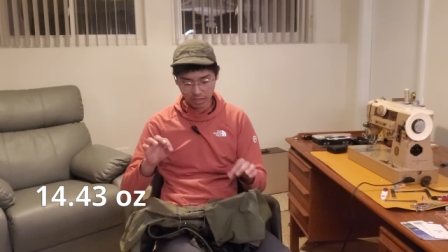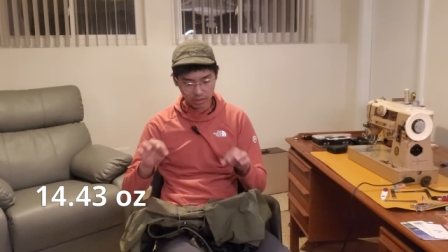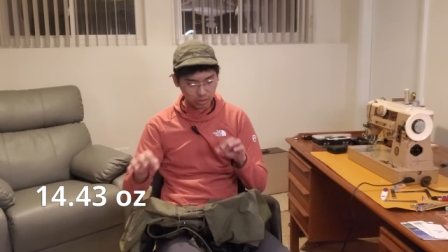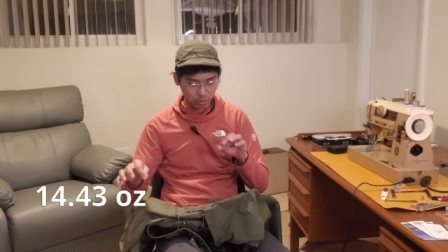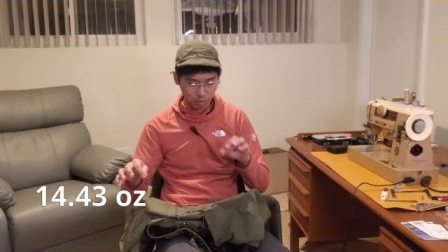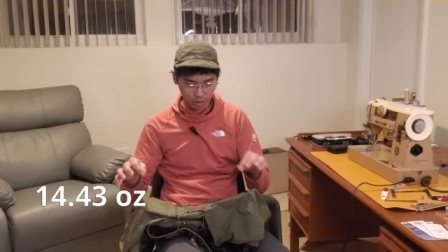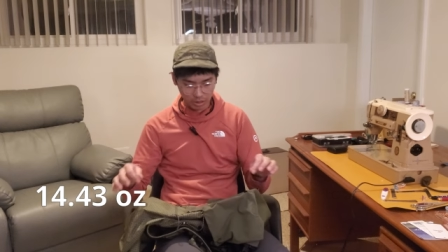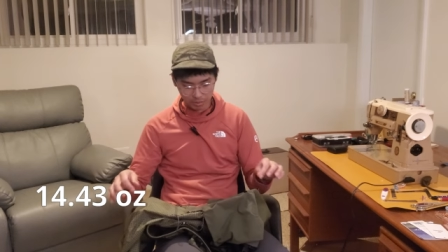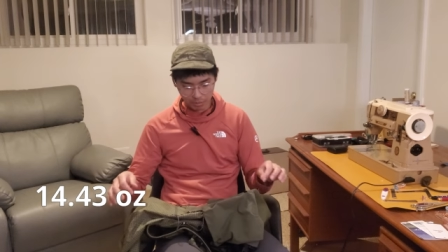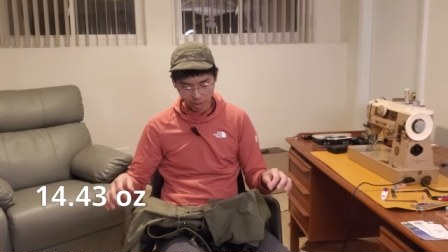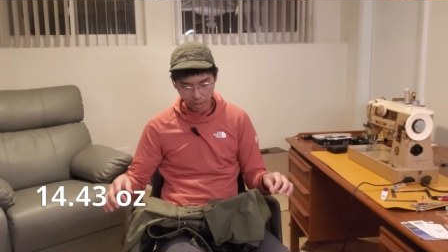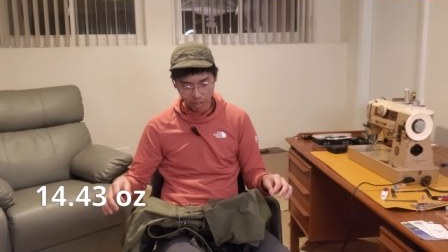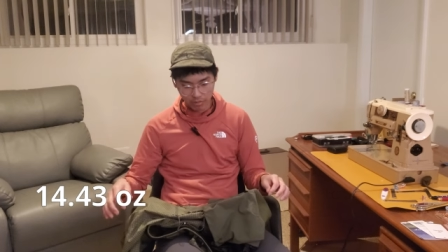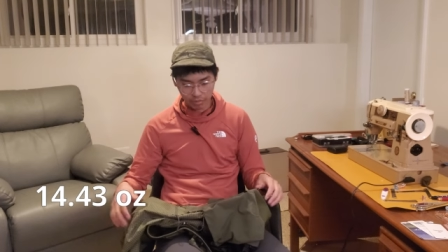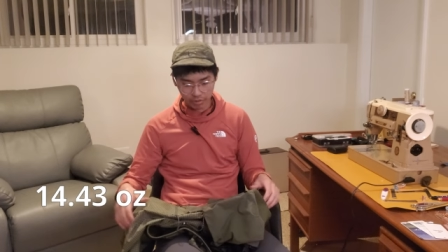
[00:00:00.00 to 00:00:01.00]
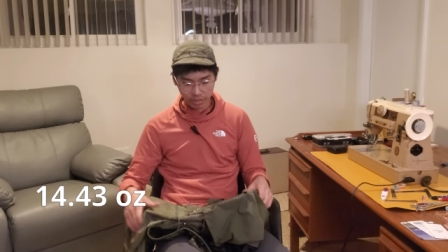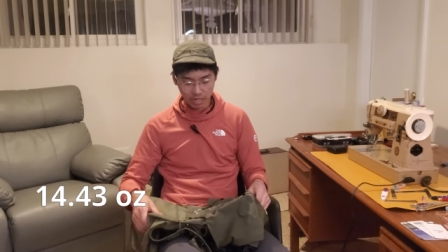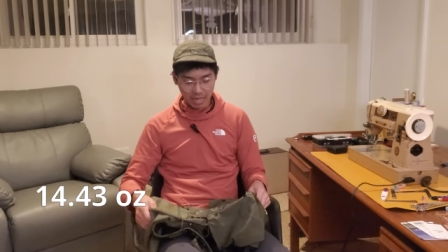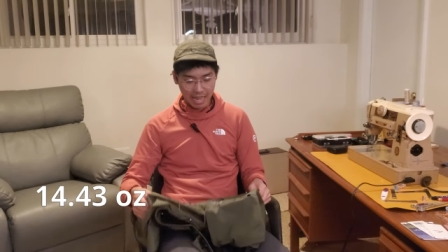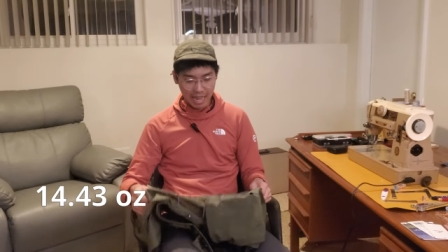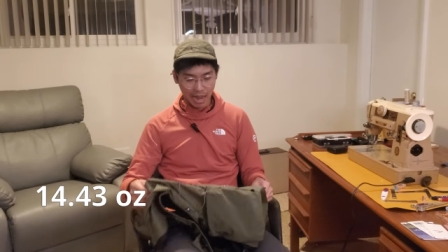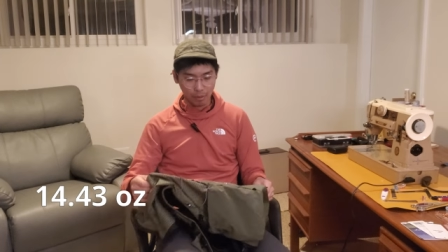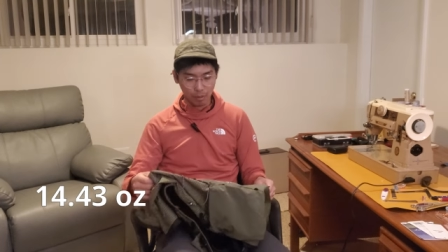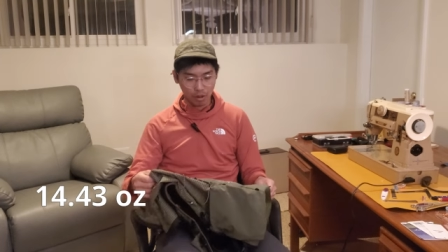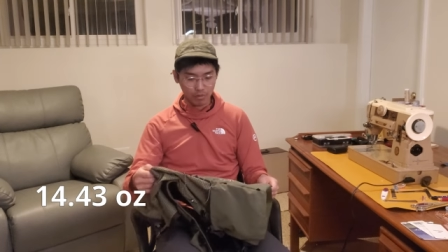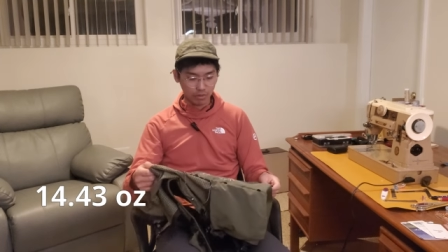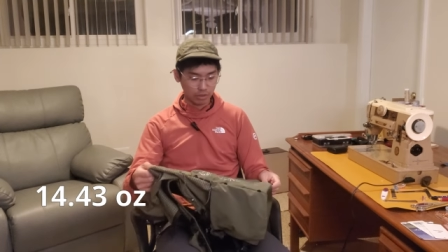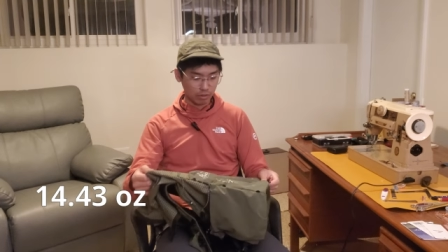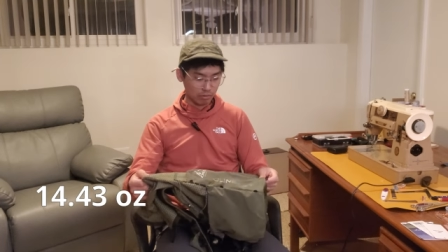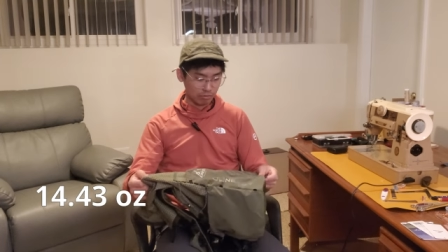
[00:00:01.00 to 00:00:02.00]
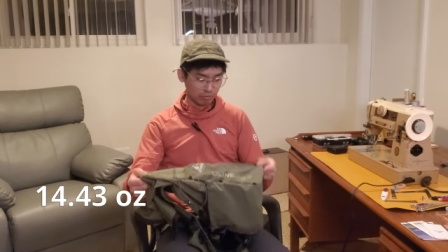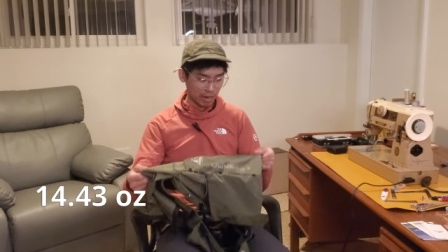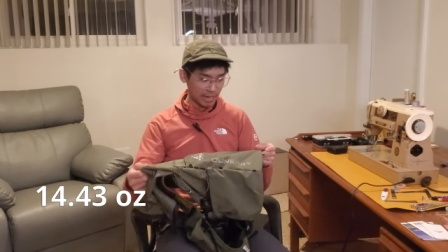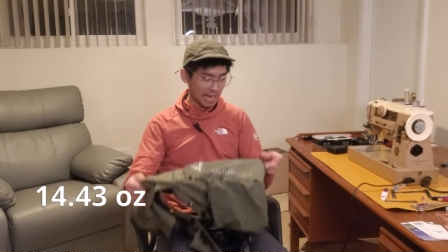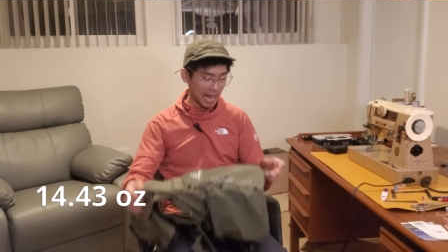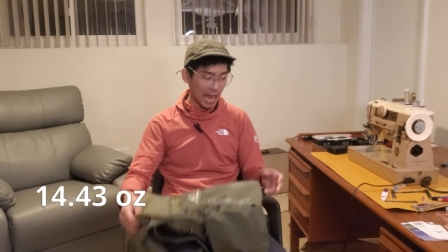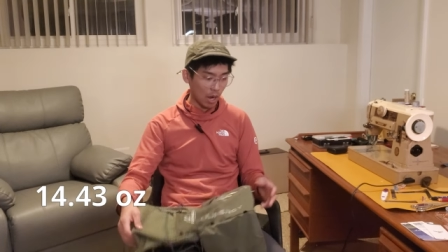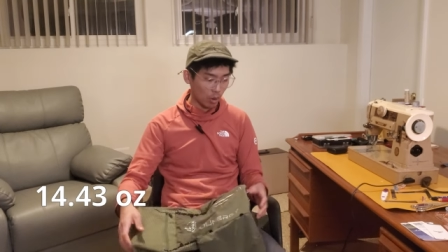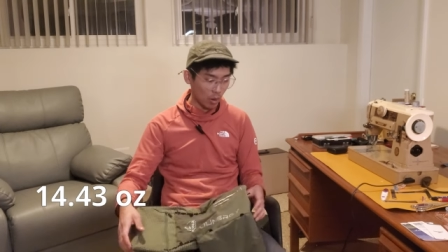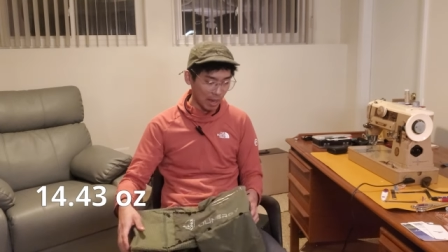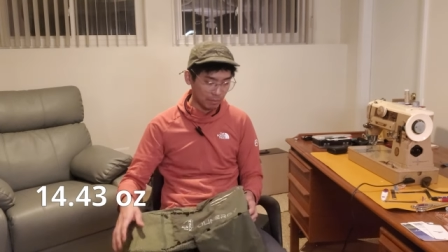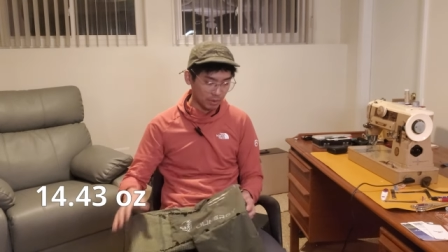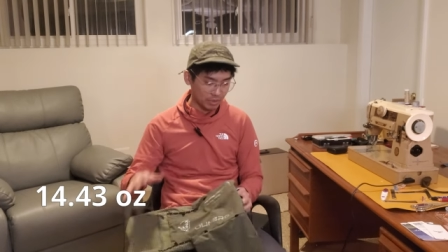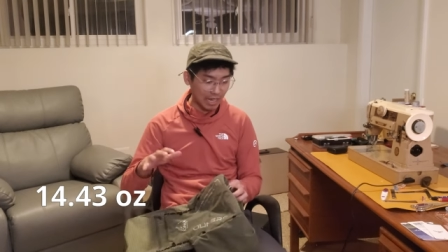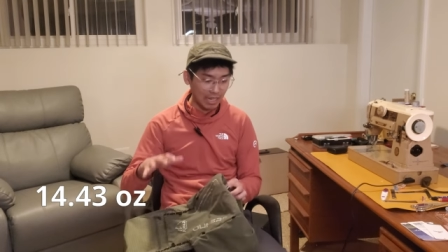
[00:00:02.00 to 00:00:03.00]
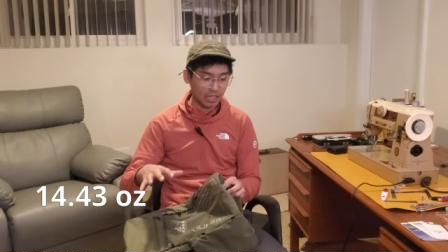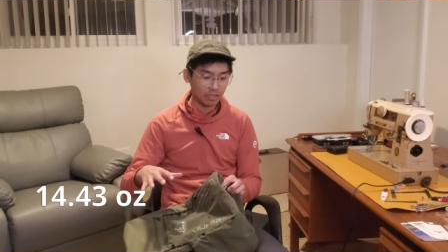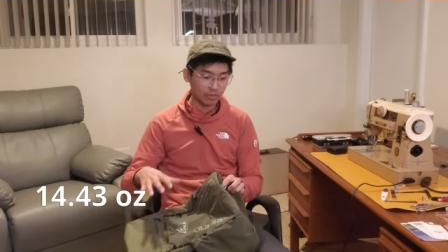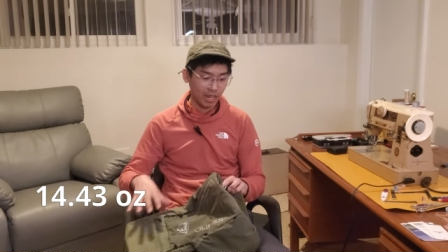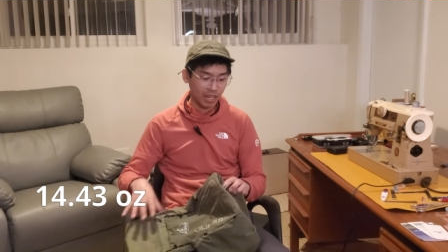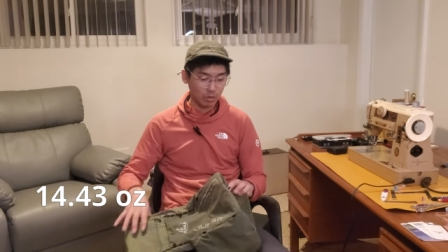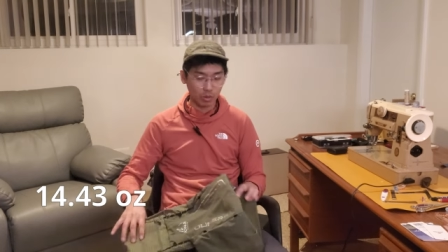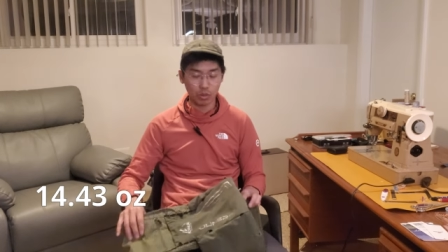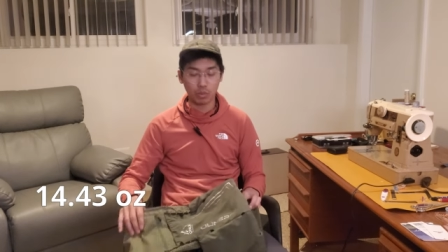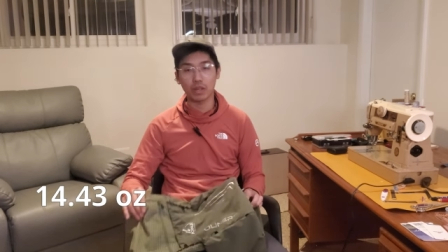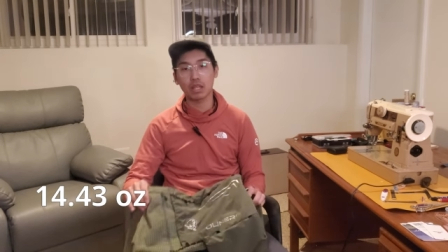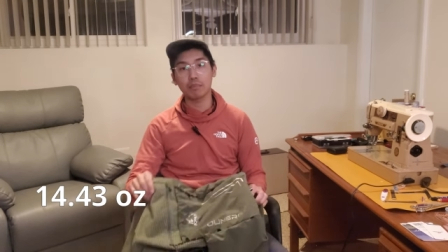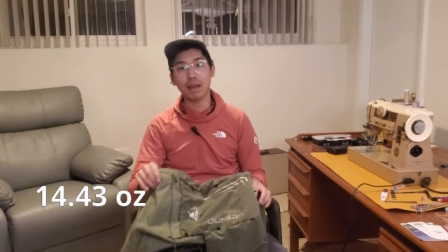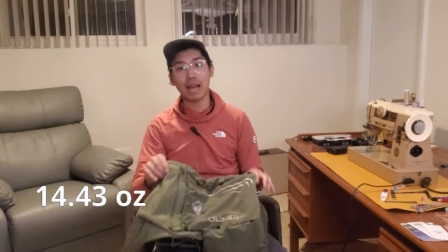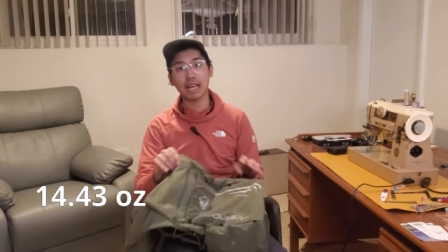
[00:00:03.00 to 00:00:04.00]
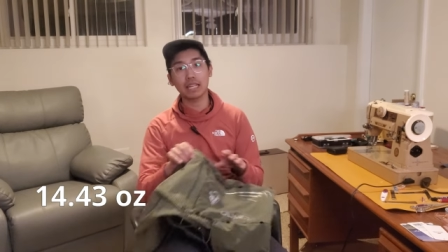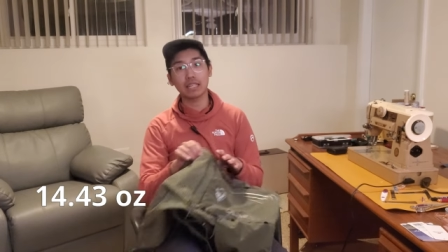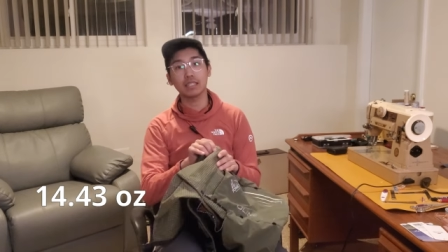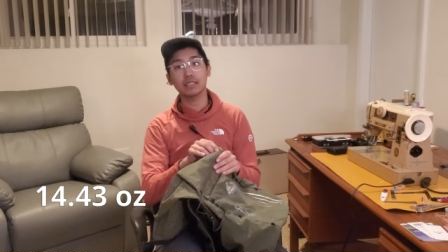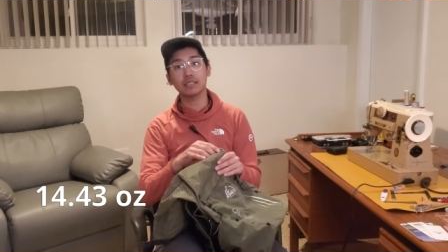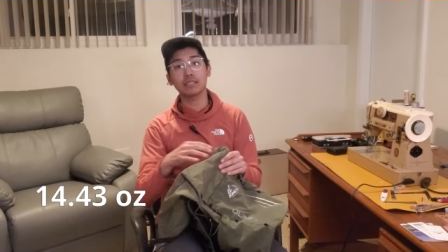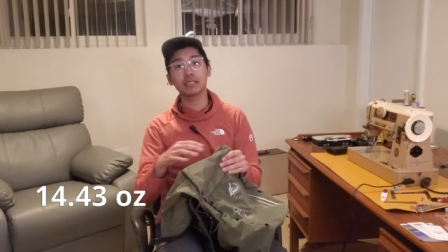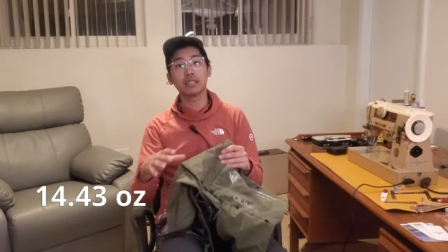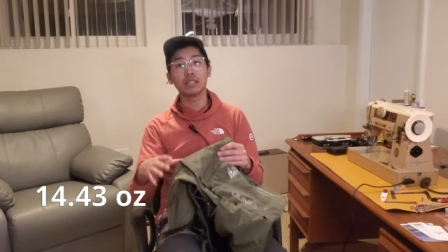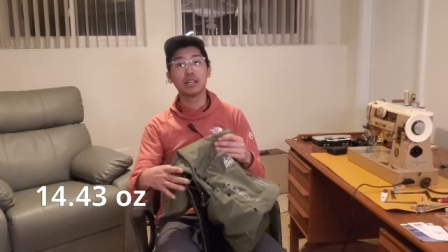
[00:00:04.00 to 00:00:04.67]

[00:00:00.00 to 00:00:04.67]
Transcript: things to snip off. However, right now I'm satisfied with where the pack is.